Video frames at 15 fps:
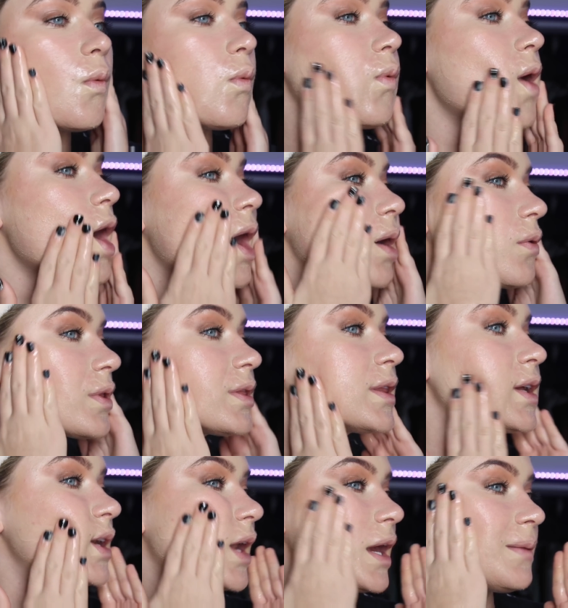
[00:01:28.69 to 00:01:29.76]
Well,
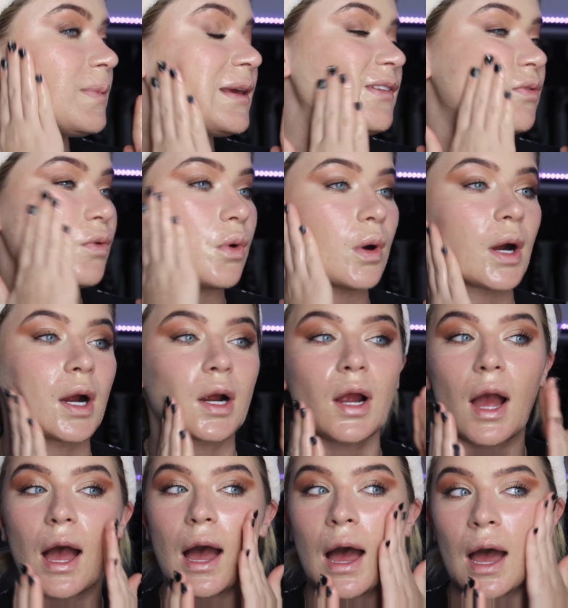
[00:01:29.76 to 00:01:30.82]
the night
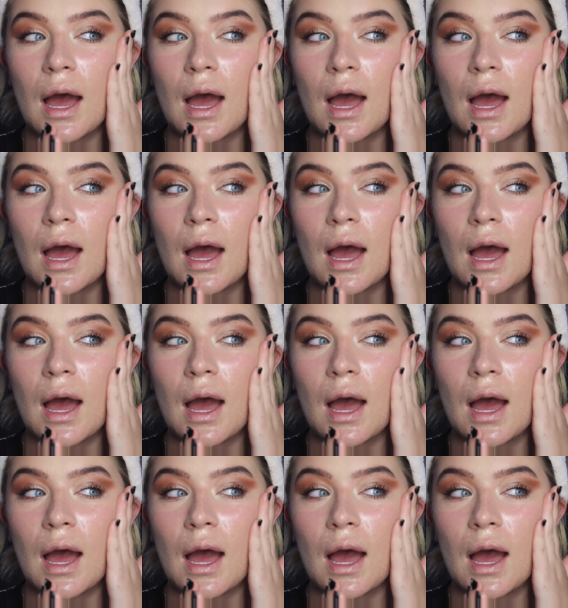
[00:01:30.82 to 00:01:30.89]
before,